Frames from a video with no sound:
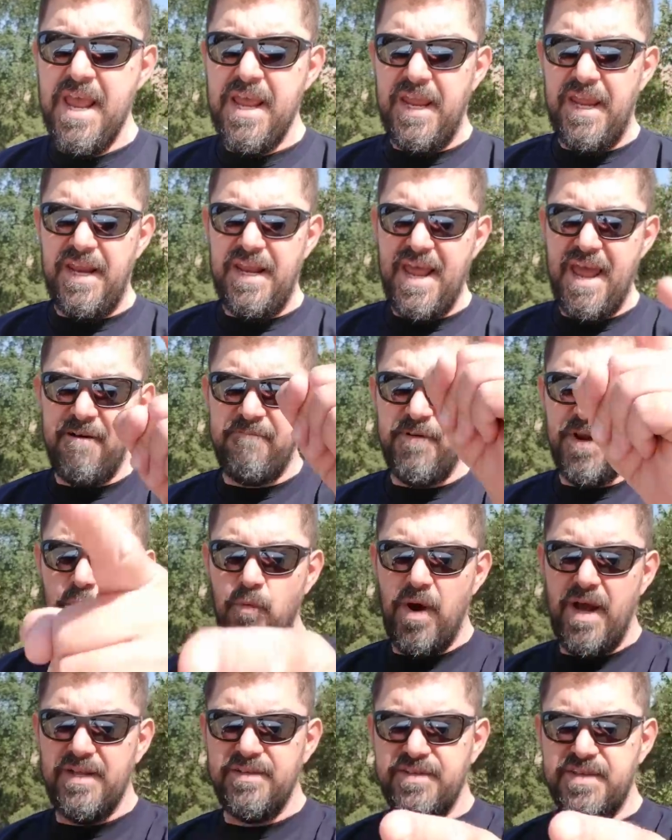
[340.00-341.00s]
in
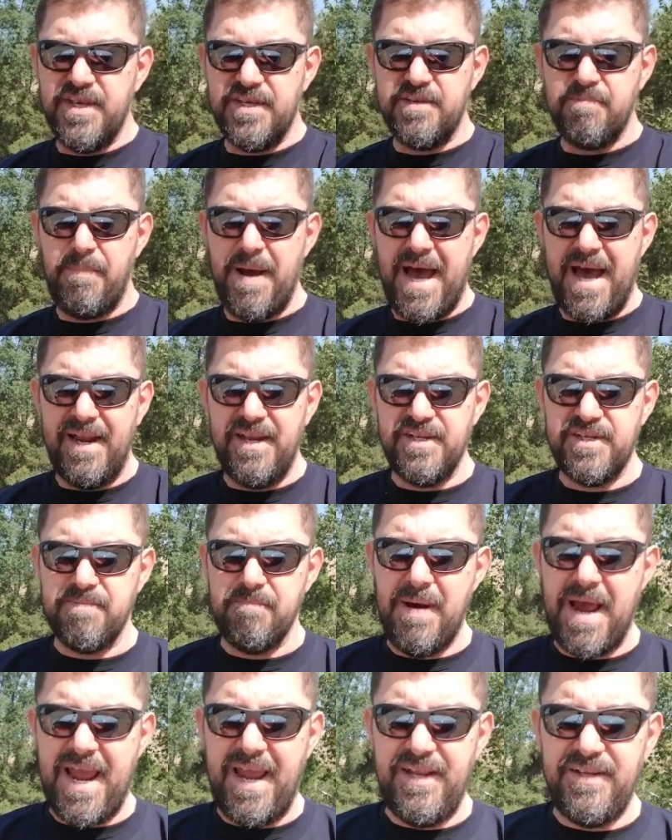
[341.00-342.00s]
everyone's bodies,
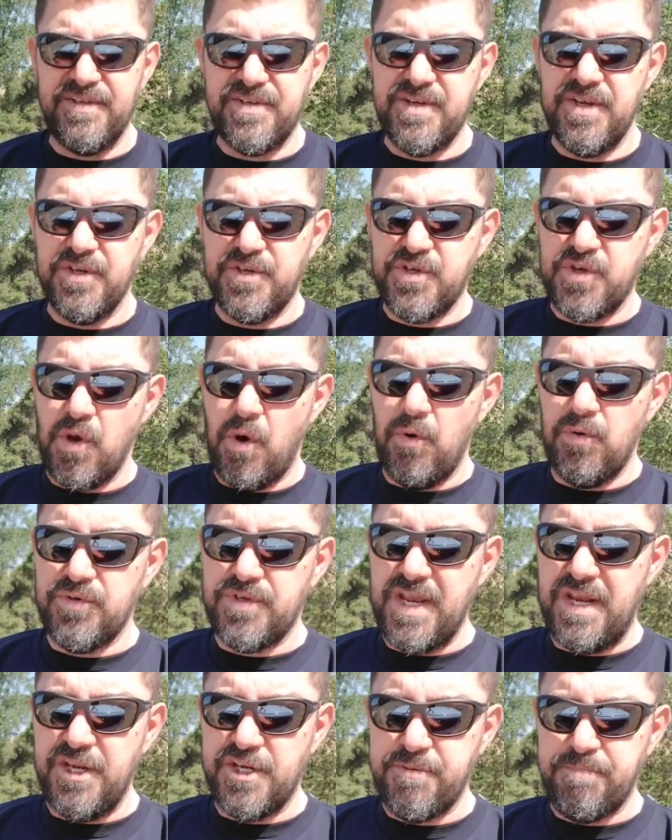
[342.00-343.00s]
minds,
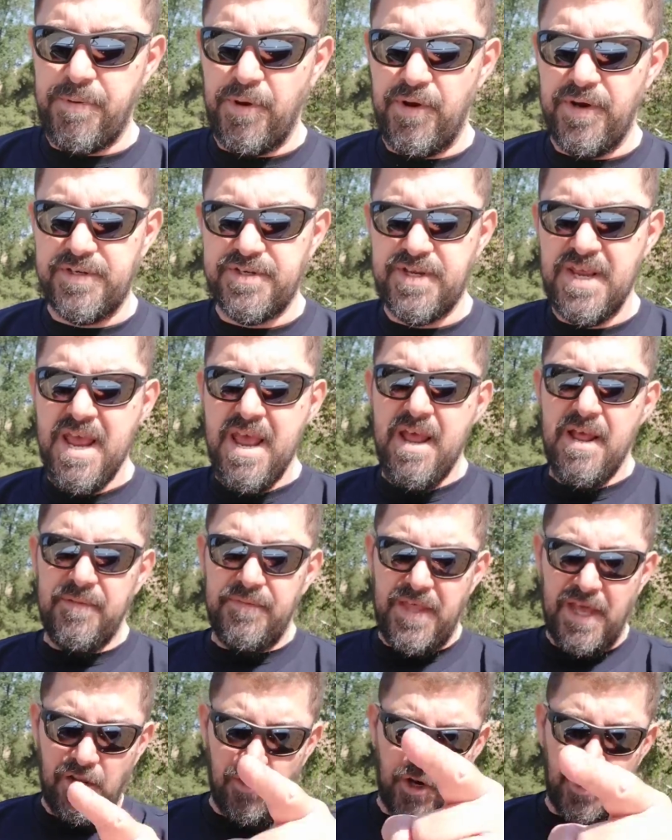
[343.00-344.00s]
souls, and spirits.
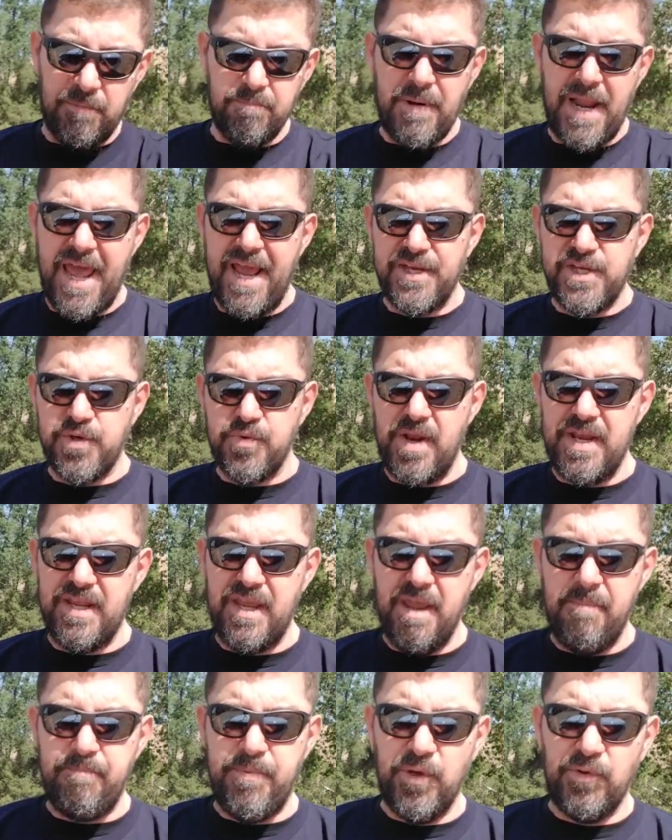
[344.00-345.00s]
The Lord bless you and
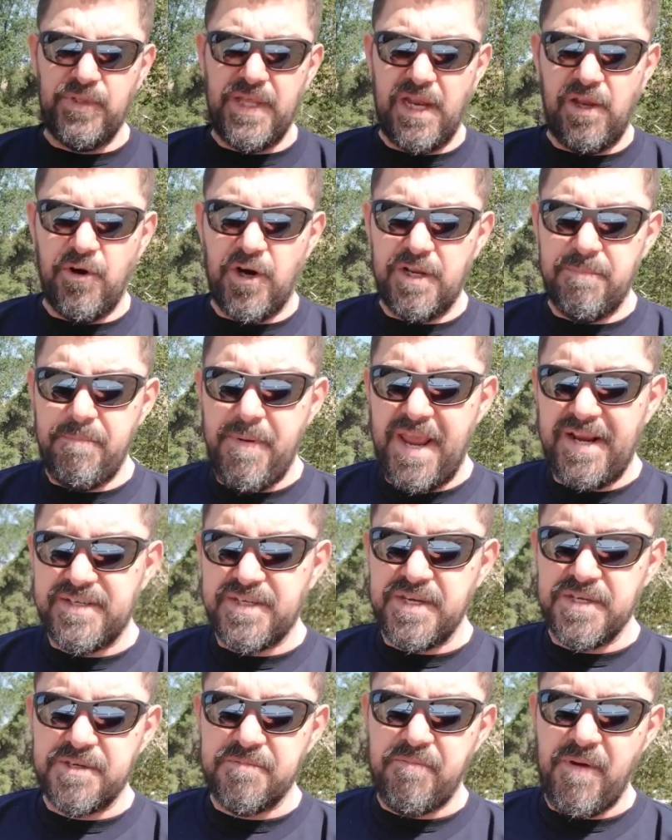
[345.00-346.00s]
keep you. The Lord makes
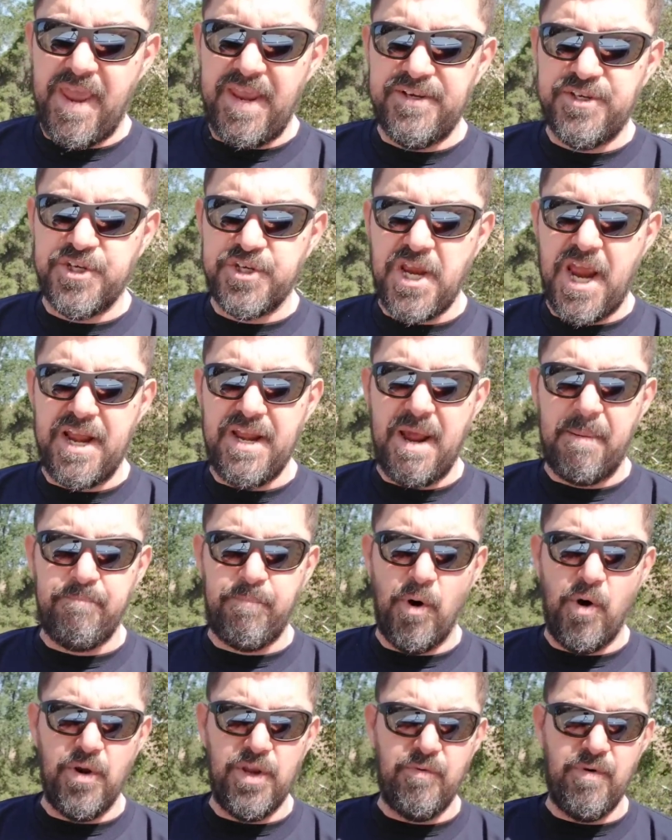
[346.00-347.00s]
His face shine
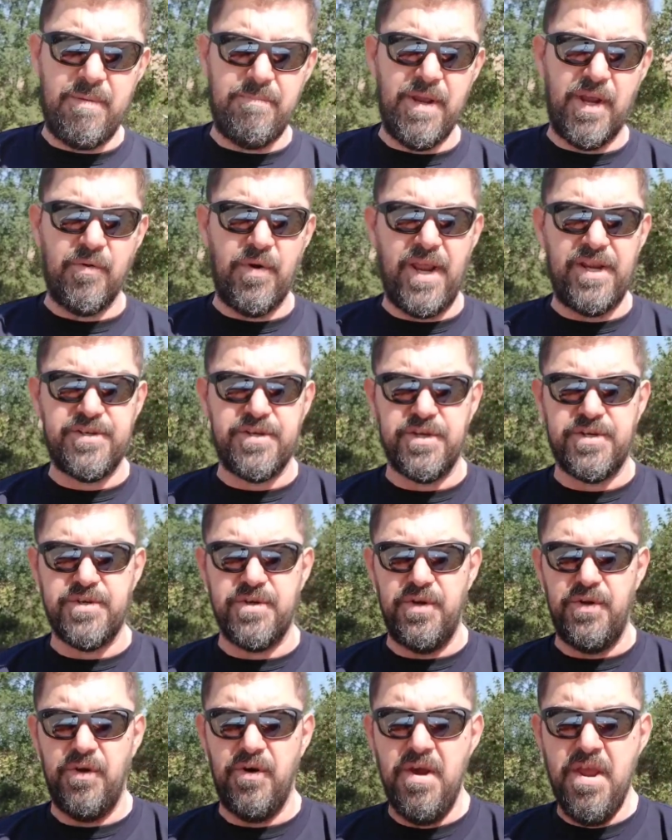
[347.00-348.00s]
upon you and be gracious
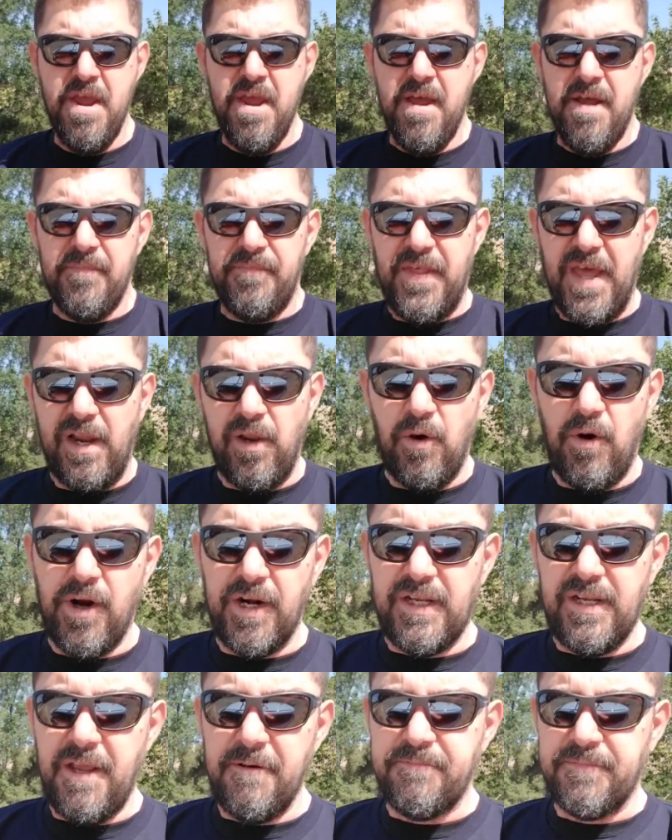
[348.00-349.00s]
to you. The
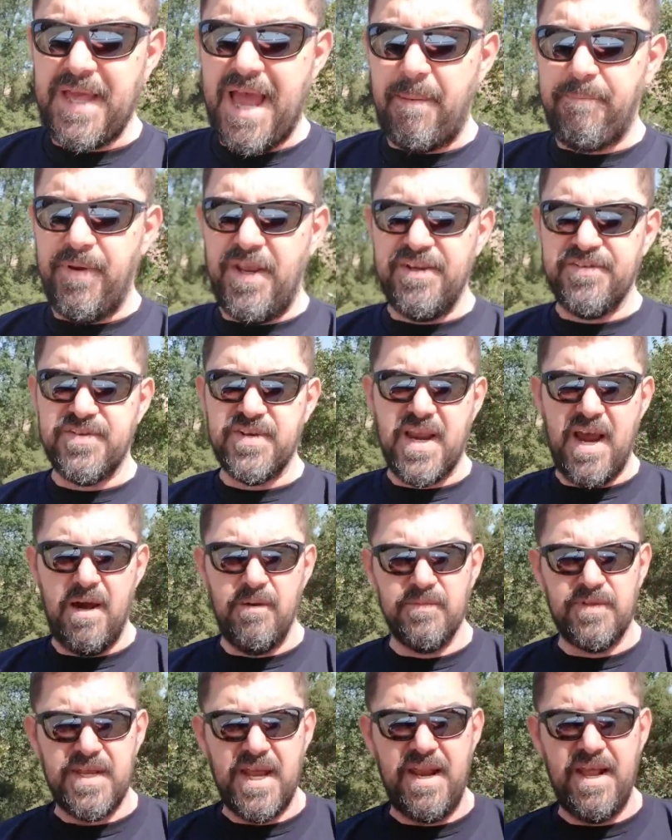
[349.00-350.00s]
Lord lift up His
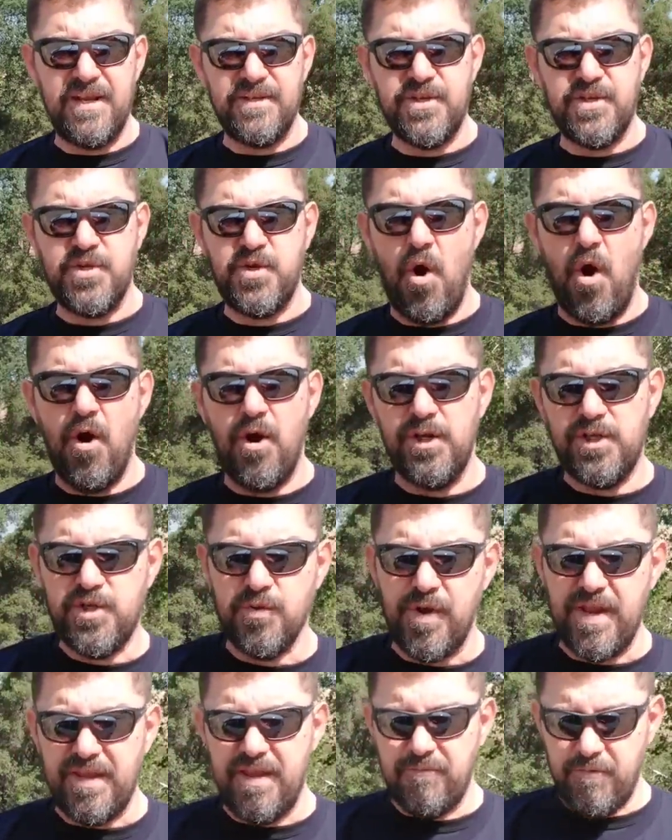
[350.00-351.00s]
countenance towards
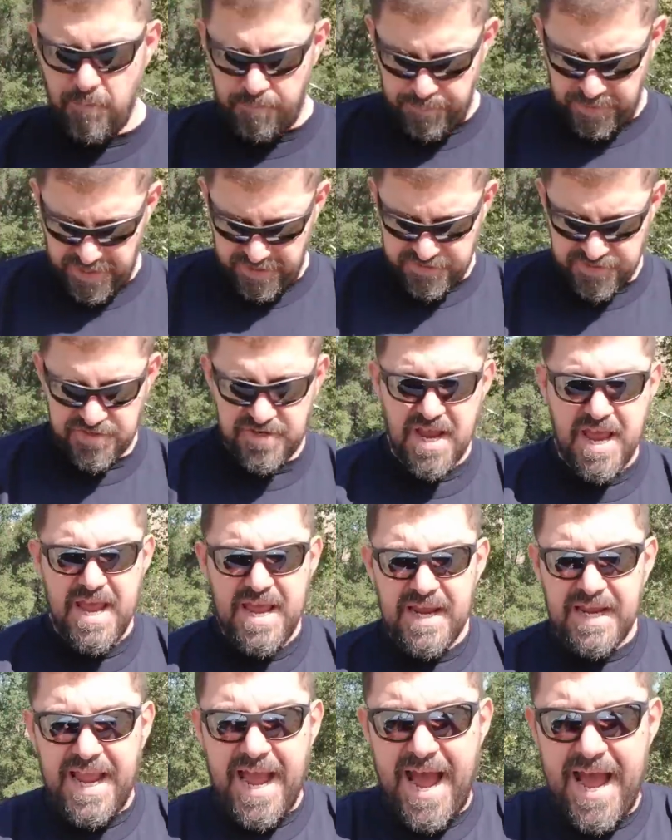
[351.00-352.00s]
you and give you
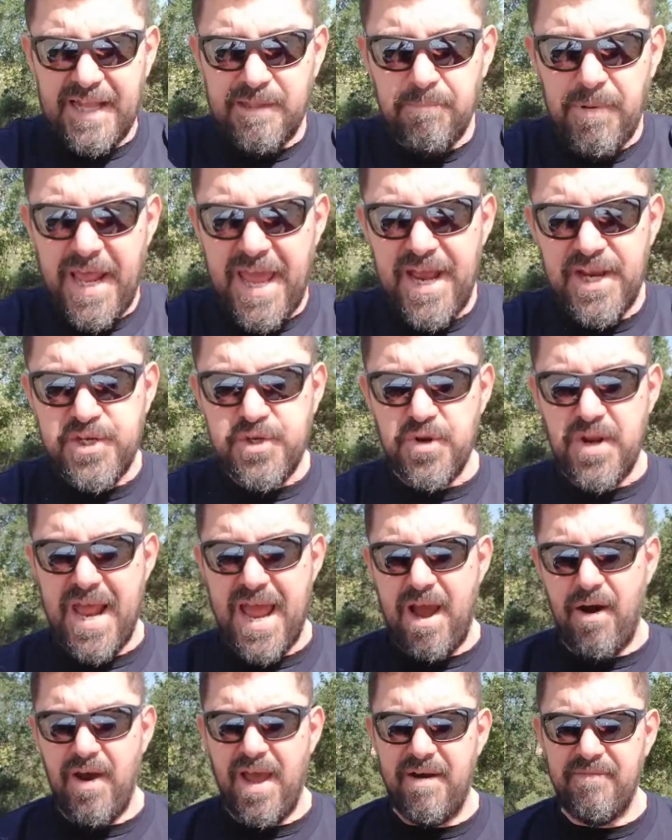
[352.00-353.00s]
peace. God bless you
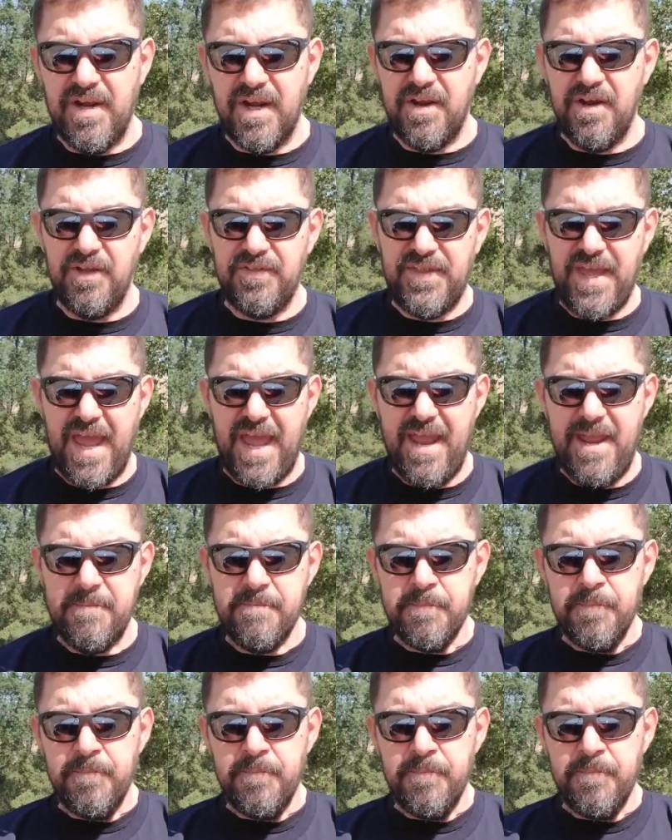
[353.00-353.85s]
now. Have a good day.